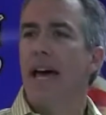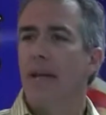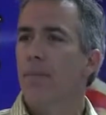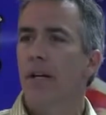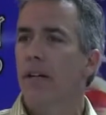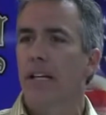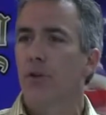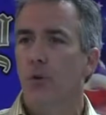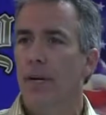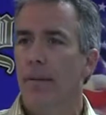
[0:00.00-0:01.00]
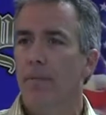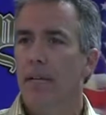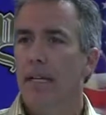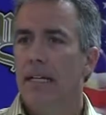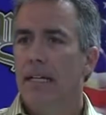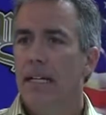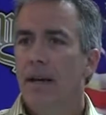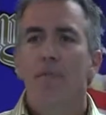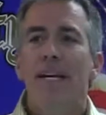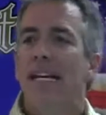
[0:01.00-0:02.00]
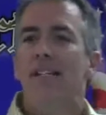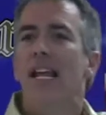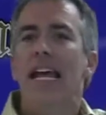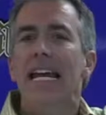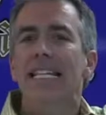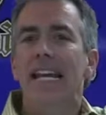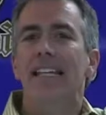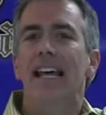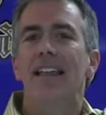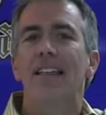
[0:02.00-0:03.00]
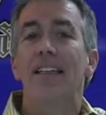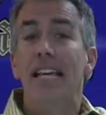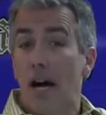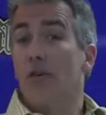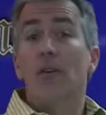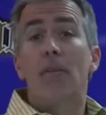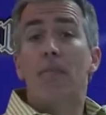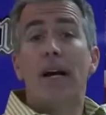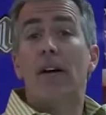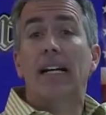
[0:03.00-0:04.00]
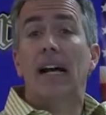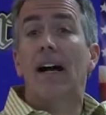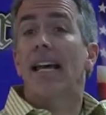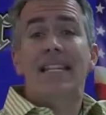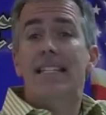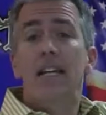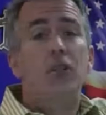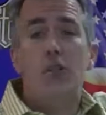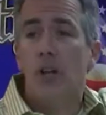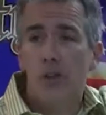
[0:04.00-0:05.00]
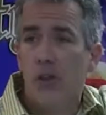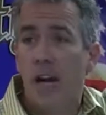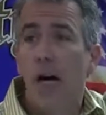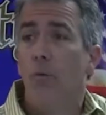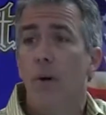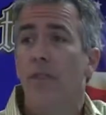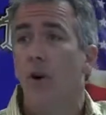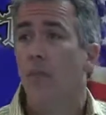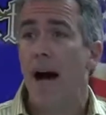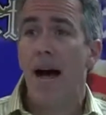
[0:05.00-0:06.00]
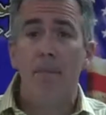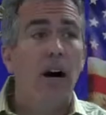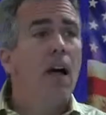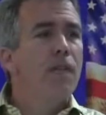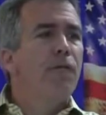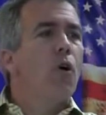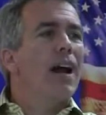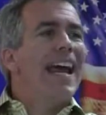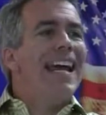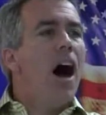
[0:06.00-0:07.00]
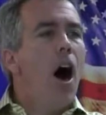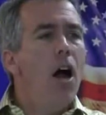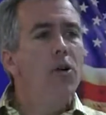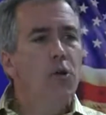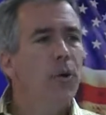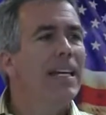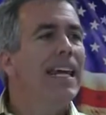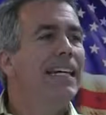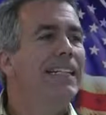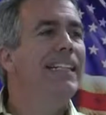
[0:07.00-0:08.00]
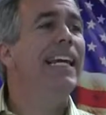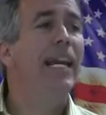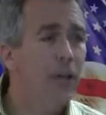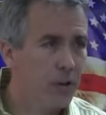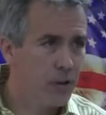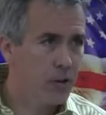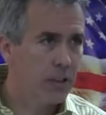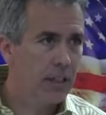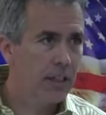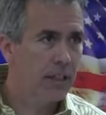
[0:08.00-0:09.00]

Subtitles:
that American dream. Because the other America didn't just start with Obama. For 100 years,